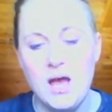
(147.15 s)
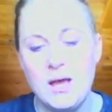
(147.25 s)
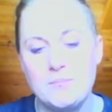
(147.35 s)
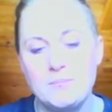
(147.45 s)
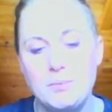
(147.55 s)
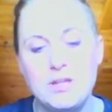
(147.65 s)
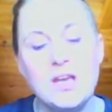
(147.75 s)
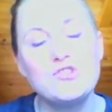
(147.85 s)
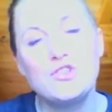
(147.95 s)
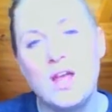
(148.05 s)
But
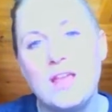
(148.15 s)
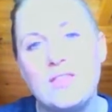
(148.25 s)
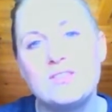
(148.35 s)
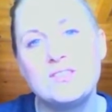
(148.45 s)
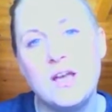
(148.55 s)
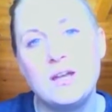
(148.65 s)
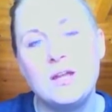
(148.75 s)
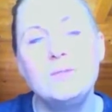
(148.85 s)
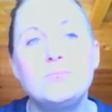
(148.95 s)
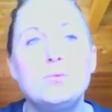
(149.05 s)
yesterday, the
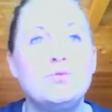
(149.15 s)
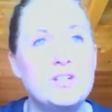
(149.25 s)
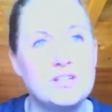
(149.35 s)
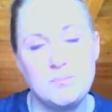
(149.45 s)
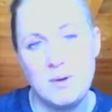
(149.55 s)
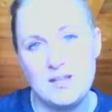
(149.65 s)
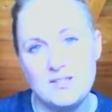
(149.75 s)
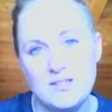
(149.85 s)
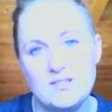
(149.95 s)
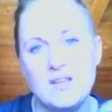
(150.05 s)
sun moved into
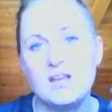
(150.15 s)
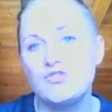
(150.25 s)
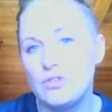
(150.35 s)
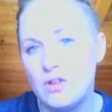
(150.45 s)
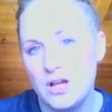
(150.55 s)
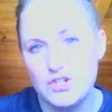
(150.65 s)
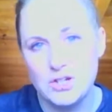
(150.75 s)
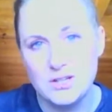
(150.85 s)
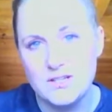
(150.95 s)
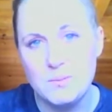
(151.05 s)
Pisces.
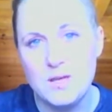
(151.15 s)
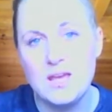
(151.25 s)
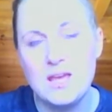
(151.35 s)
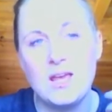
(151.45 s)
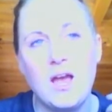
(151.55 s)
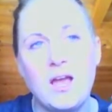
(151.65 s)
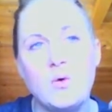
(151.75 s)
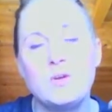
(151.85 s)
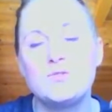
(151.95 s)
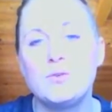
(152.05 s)
Astrologically speaking, I
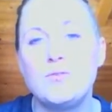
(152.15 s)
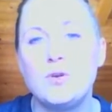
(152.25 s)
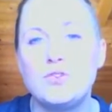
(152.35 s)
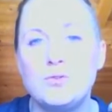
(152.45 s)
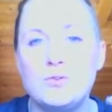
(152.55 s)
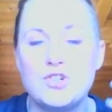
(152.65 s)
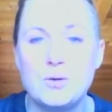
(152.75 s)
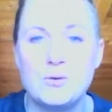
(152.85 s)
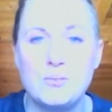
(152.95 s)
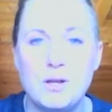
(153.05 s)
always refer to and
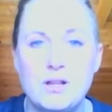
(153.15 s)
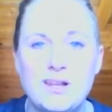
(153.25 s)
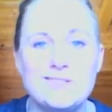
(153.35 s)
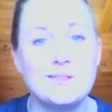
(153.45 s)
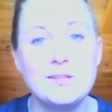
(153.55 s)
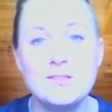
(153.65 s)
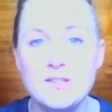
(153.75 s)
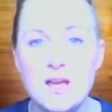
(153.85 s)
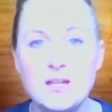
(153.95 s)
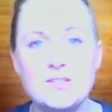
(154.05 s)
share with my clients that the
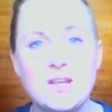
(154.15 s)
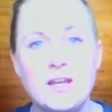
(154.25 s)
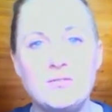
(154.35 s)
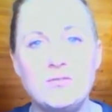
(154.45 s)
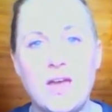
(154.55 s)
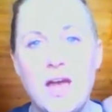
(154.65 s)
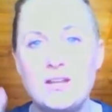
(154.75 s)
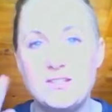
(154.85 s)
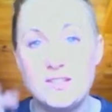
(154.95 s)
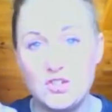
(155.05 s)
sun is kind of
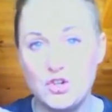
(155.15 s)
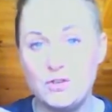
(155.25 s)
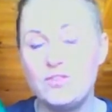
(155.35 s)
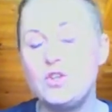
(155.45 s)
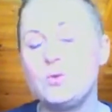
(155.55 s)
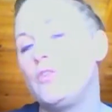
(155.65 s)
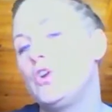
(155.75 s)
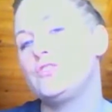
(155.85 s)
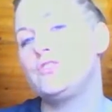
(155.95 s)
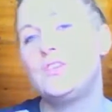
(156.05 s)
that center of the
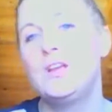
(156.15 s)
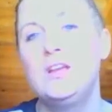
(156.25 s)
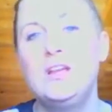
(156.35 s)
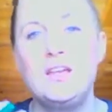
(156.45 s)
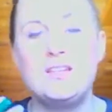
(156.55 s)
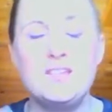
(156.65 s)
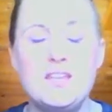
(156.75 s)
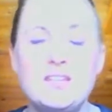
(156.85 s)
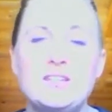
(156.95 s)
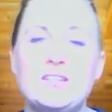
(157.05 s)
universe. It's
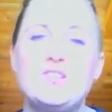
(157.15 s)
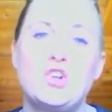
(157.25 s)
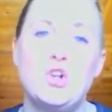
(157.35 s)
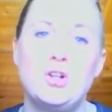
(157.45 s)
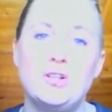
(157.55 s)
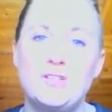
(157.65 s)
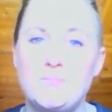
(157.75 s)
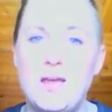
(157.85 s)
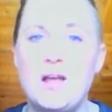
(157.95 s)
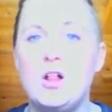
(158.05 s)
egotistical, it's
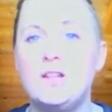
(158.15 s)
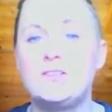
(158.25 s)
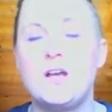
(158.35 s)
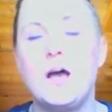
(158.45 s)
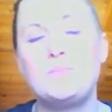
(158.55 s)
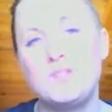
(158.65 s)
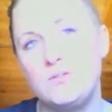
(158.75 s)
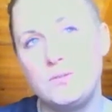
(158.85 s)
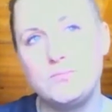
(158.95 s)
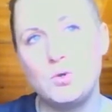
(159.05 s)
male, it's
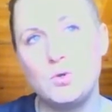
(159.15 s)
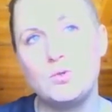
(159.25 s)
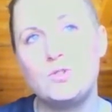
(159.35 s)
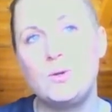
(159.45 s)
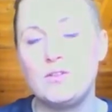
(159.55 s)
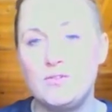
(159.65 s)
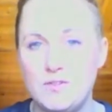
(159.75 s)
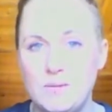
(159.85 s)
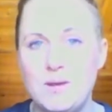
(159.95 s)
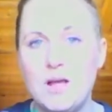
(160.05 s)
opposite of the moon. So you have the
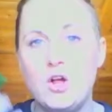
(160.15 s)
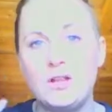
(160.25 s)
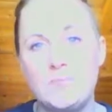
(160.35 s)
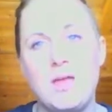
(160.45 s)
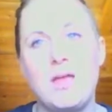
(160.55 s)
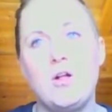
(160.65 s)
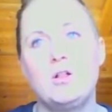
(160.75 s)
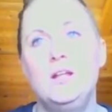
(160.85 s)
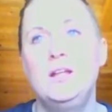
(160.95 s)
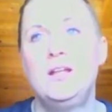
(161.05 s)
female and the
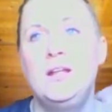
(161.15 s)
male.